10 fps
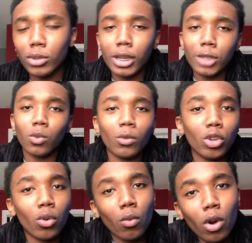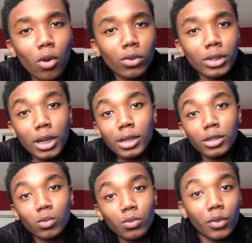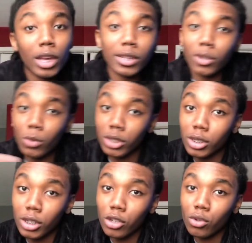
tell us what we're doing wrong, tell us things that we should do,